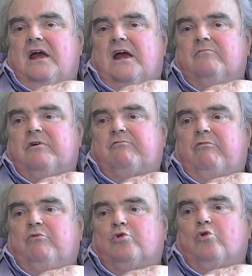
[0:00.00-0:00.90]
and what we
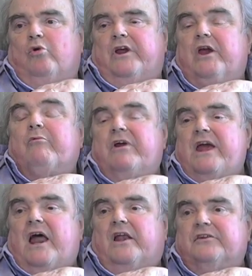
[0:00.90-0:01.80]
would call
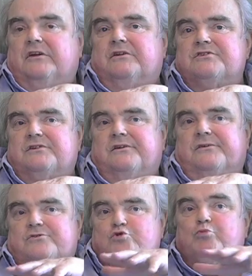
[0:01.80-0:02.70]
irreality, this
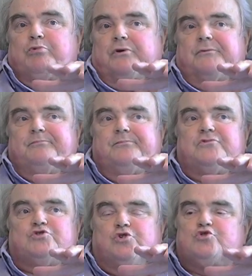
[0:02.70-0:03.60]

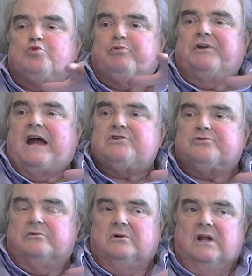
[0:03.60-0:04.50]
the
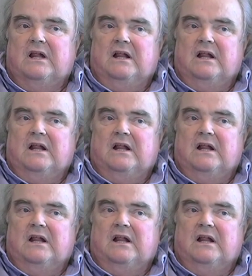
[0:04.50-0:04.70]
supernatural.